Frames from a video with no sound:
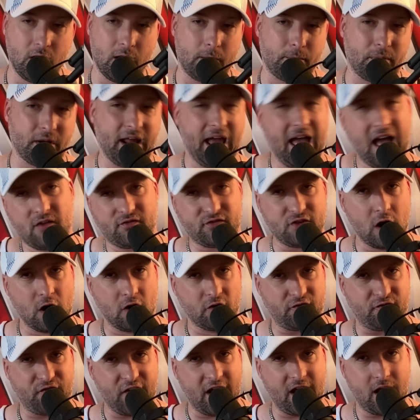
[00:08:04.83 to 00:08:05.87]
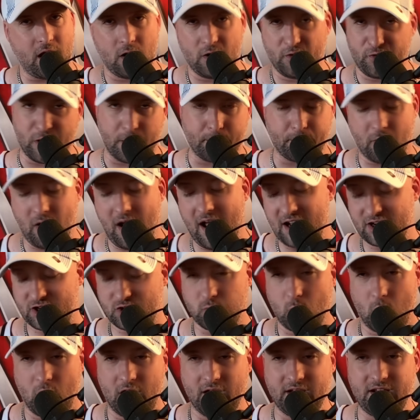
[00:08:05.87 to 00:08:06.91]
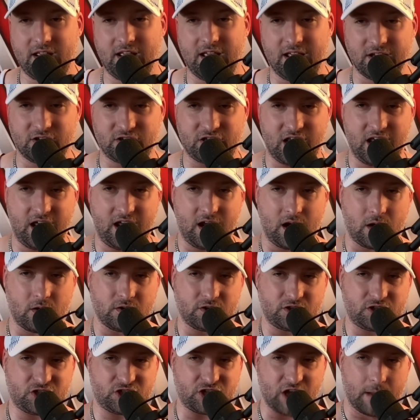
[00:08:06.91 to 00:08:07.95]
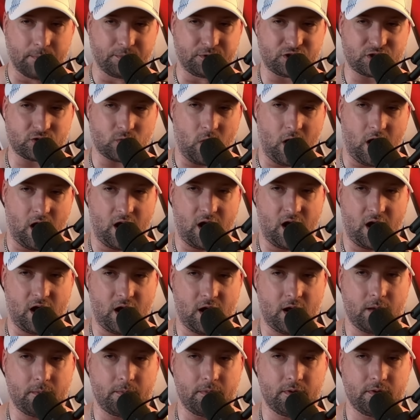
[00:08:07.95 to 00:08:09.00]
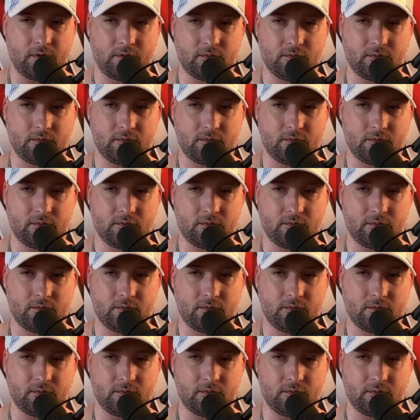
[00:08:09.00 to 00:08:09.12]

But have no fear, the Brash One is here. Subscribe.